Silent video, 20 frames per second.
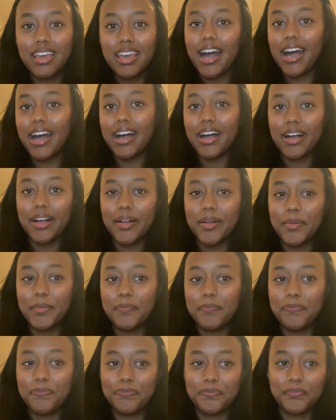
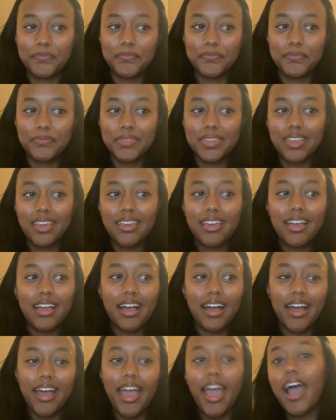
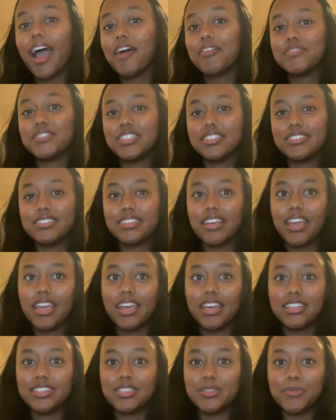I have to say
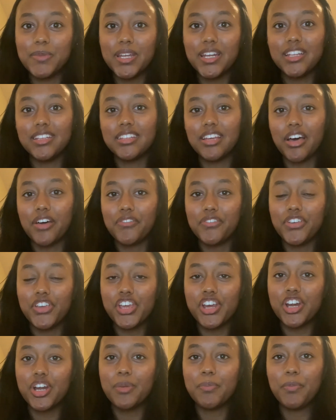it's been a tough
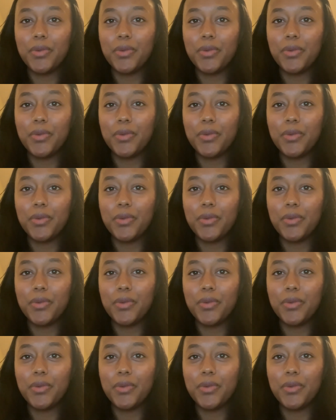year,